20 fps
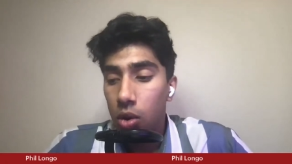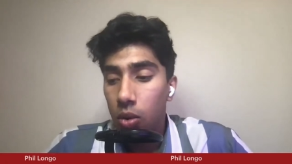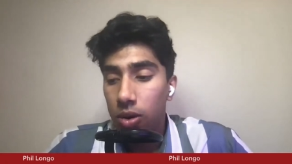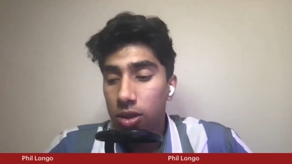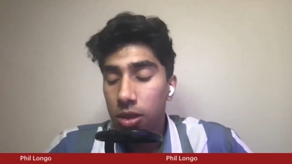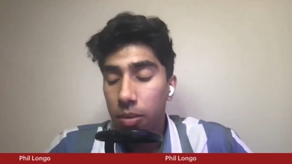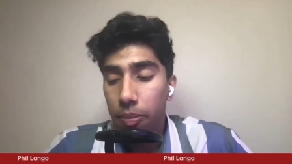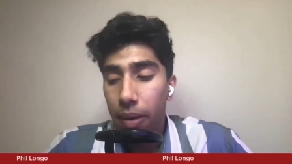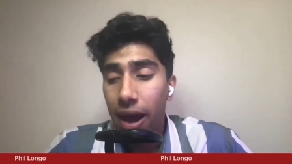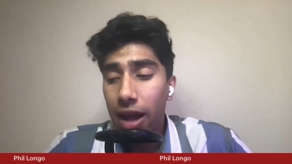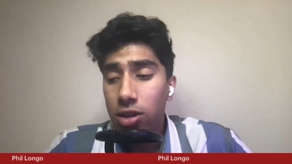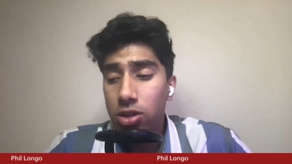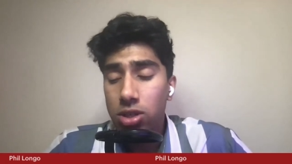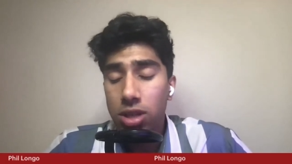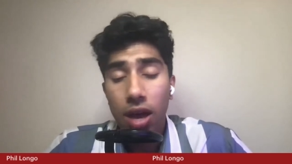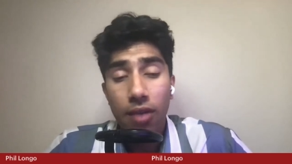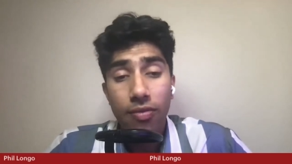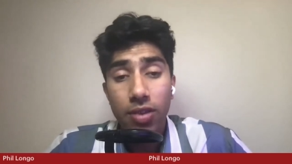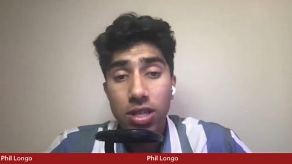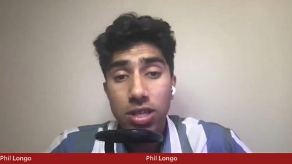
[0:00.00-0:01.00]
When the
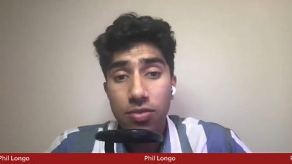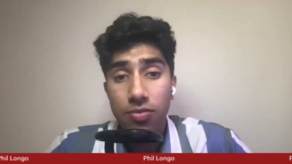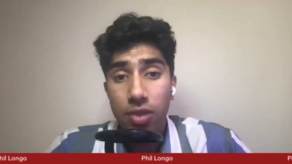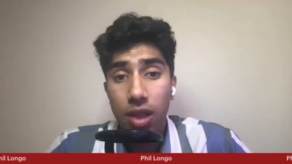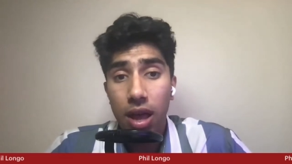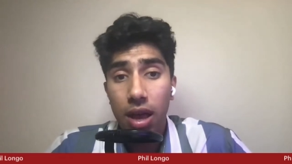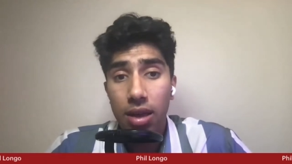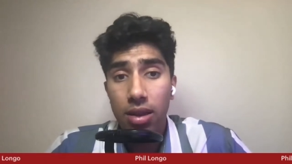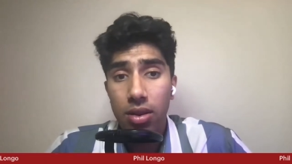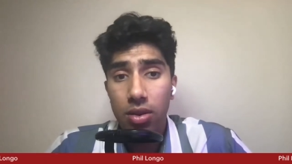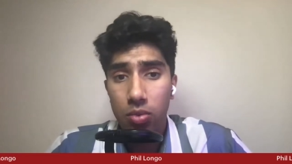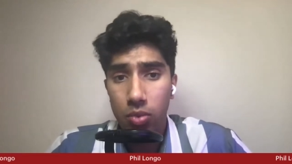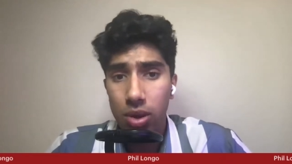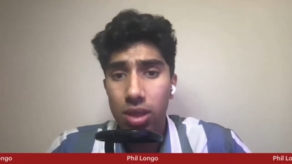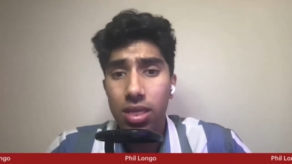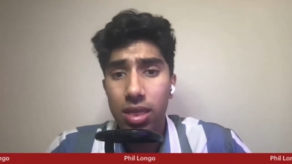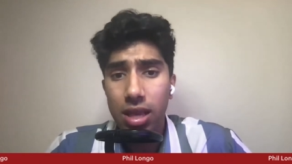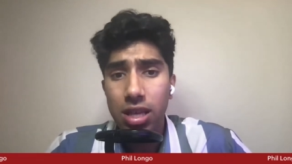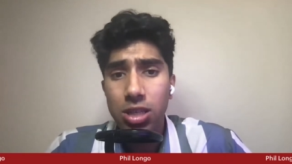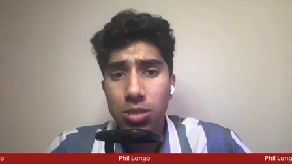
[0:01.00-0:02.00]
Badgers offensive line,
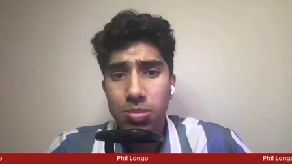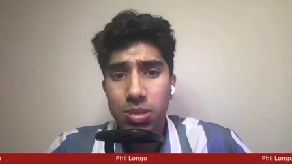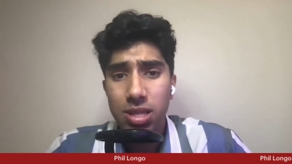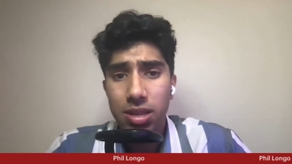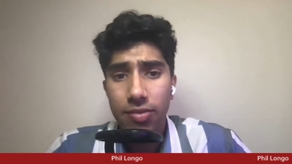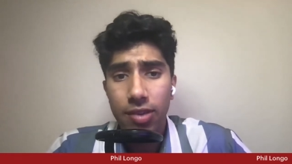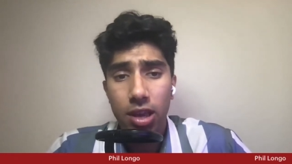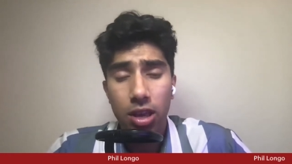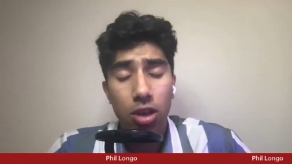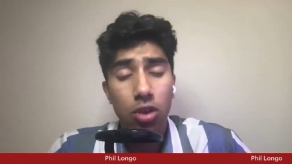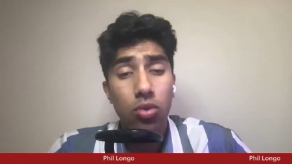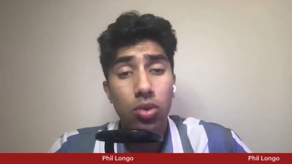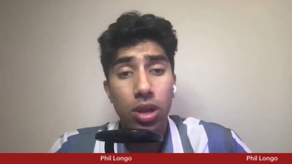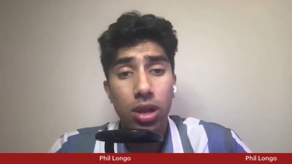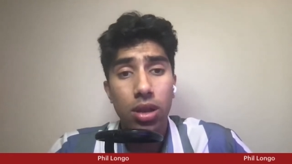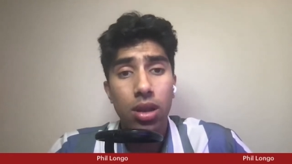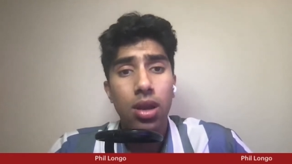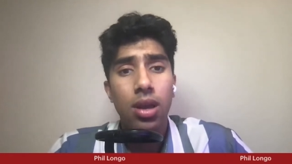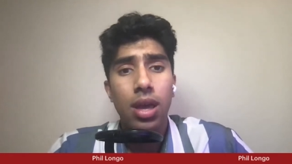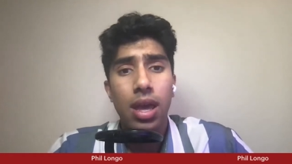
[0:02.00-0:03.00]
when this specific
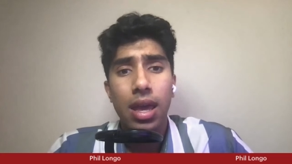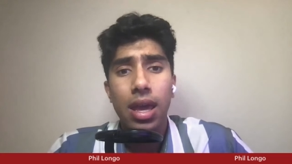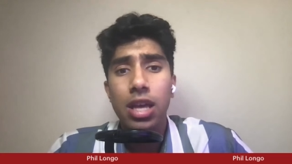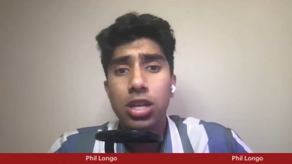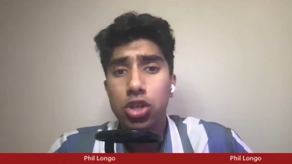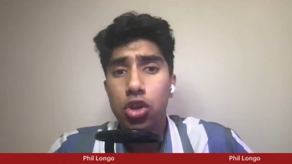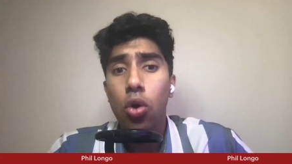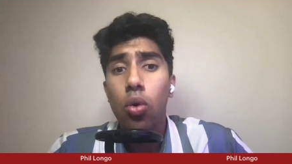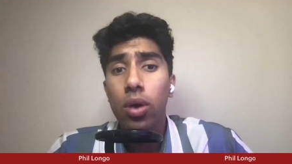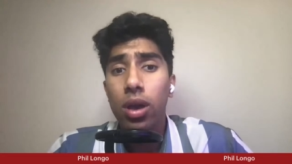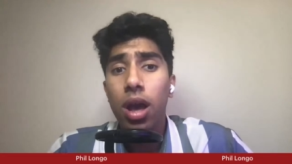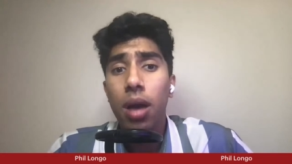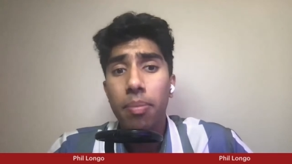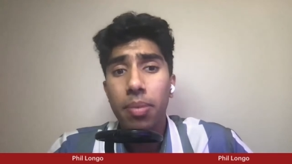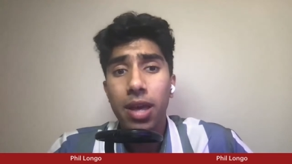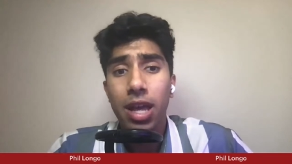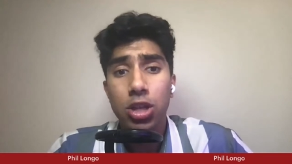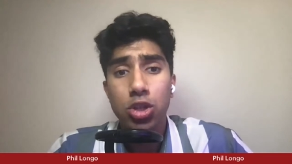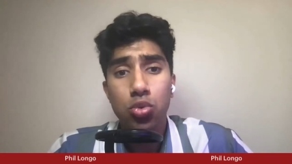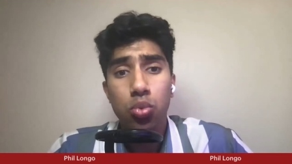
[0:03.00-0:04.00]
unit is going
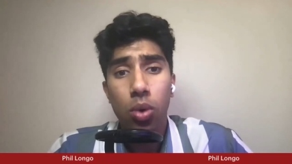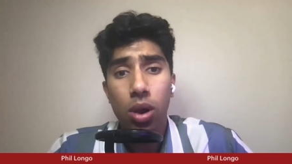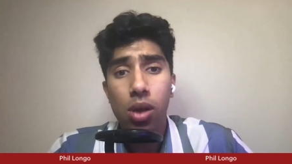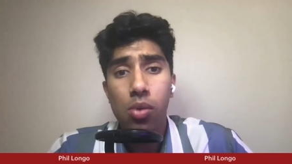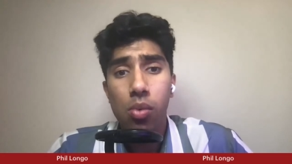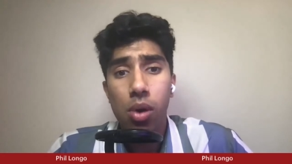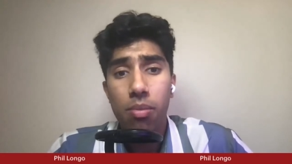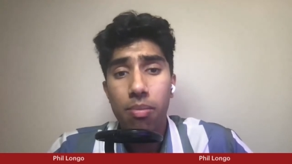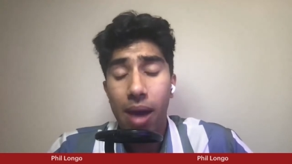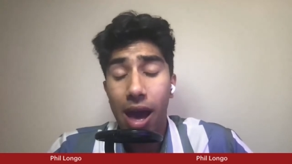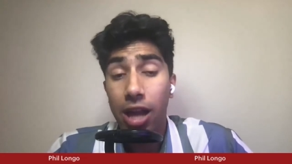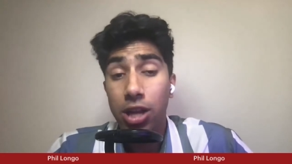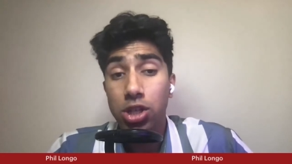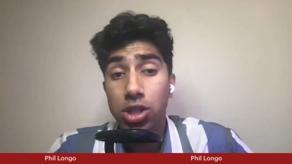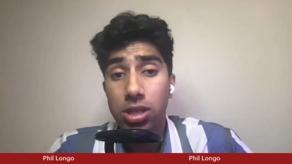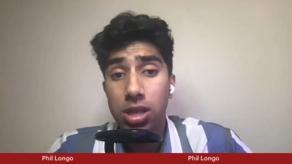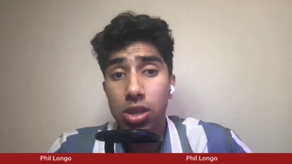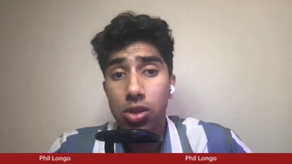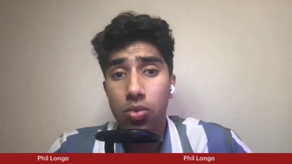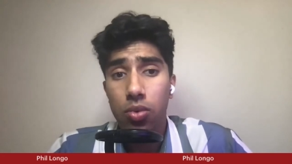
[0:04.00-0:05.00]
up against one-on-one
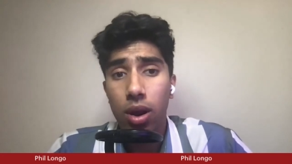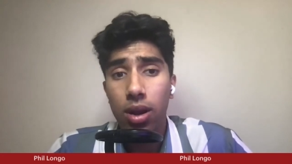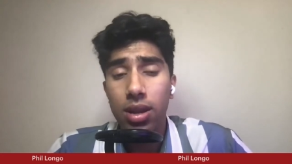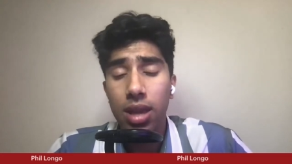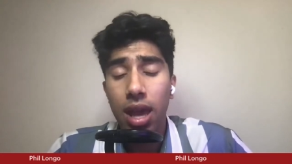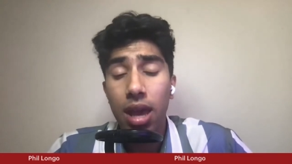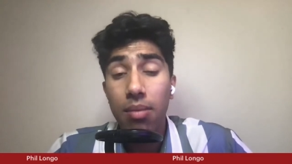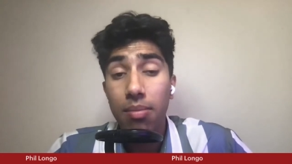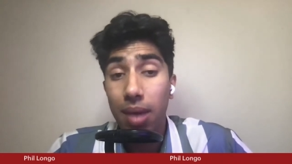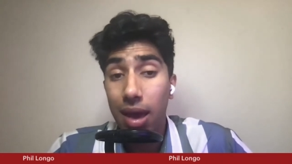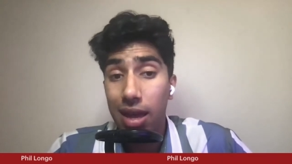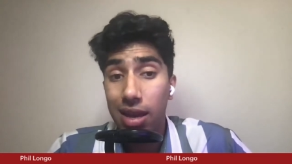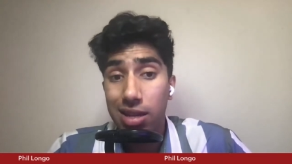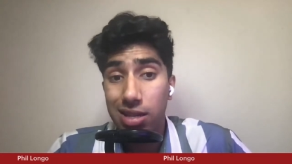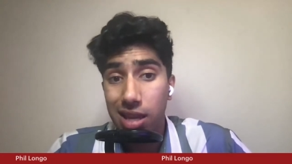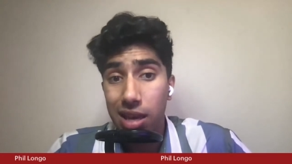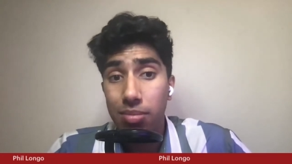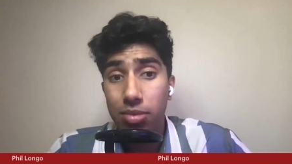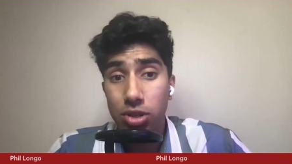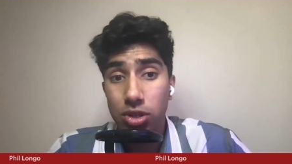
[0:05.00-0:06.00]
matches in the run game and
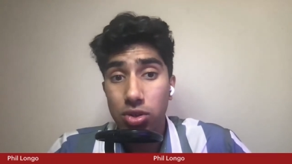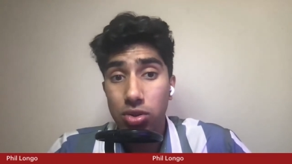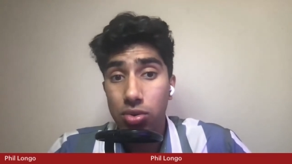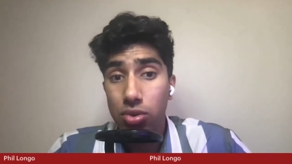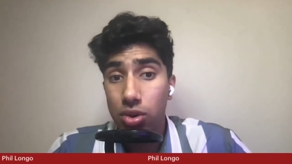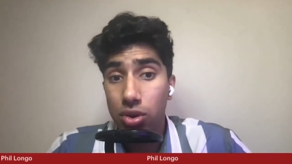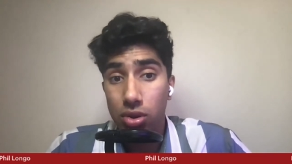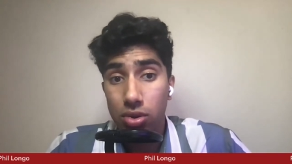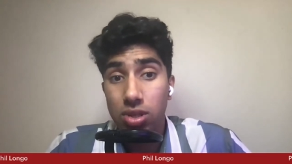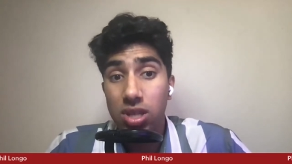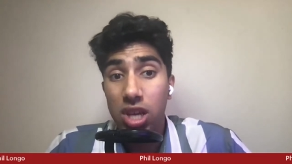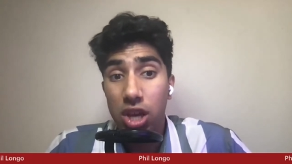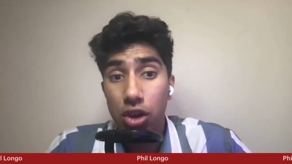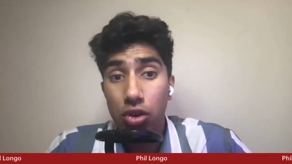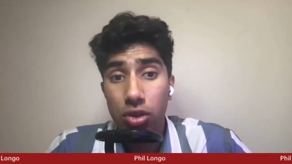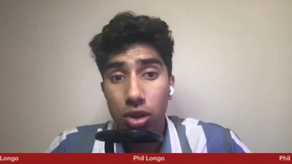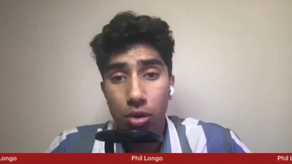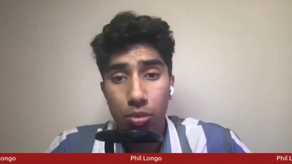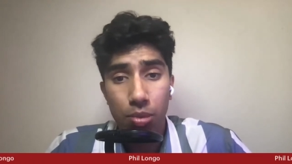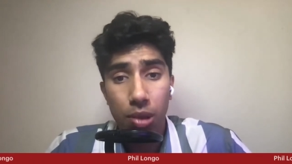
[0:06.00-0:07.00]
is able to,
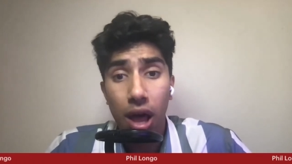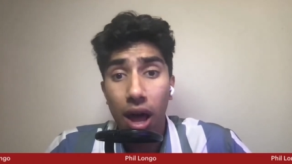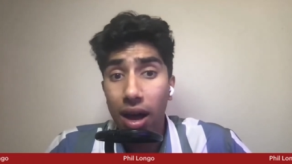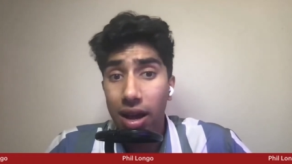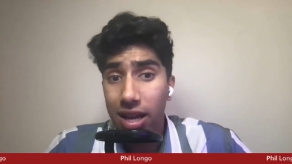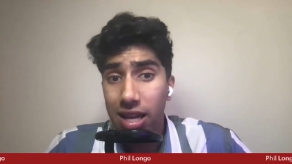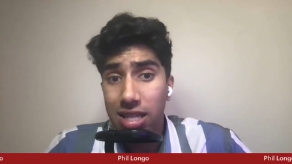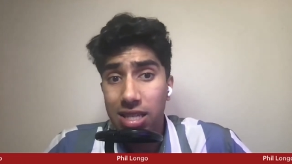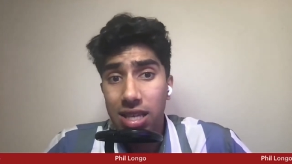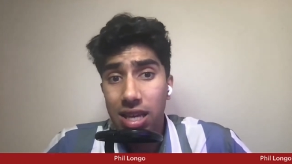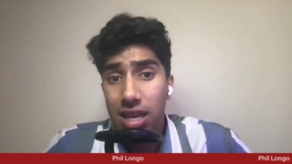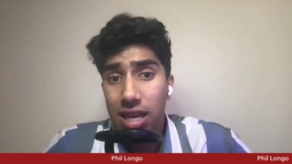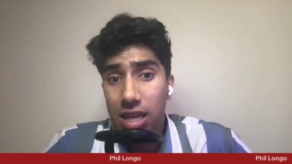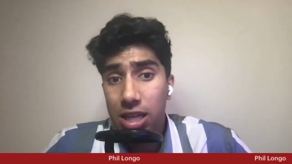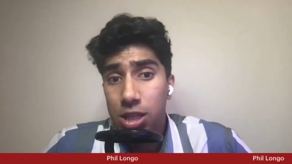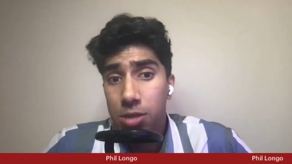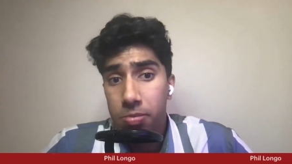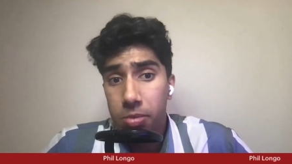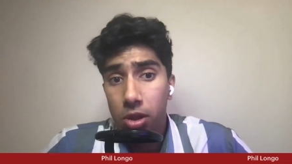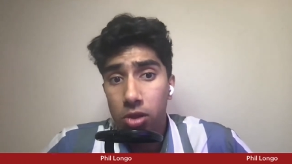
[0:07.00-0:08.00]
secure their block, it's an
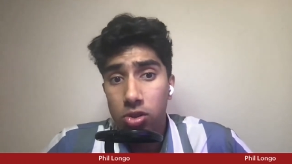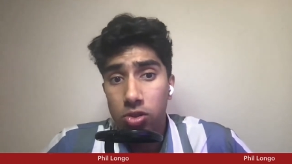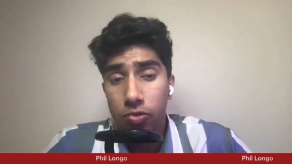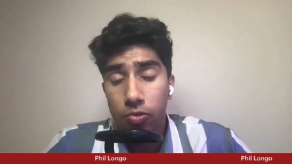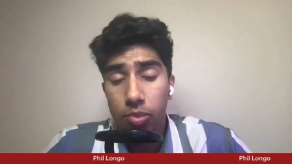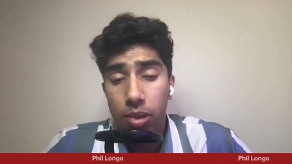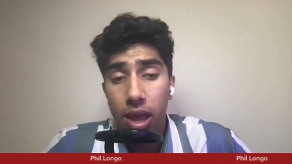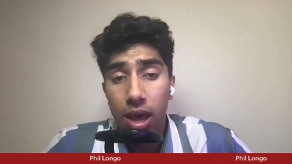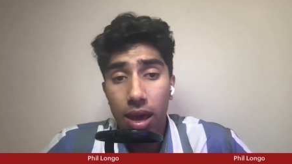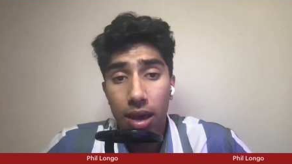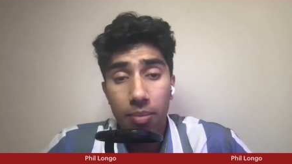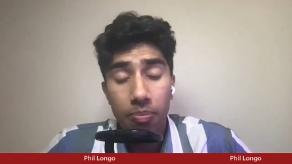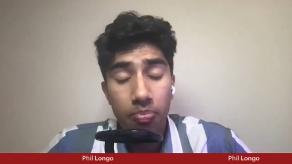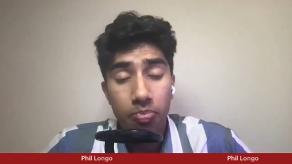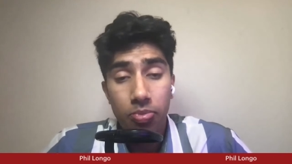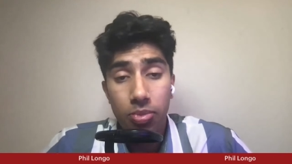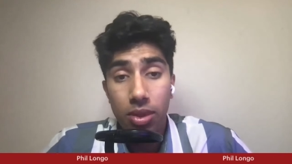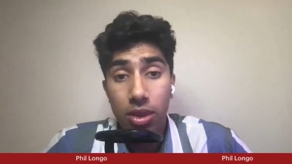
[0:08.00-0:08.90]
explosive play.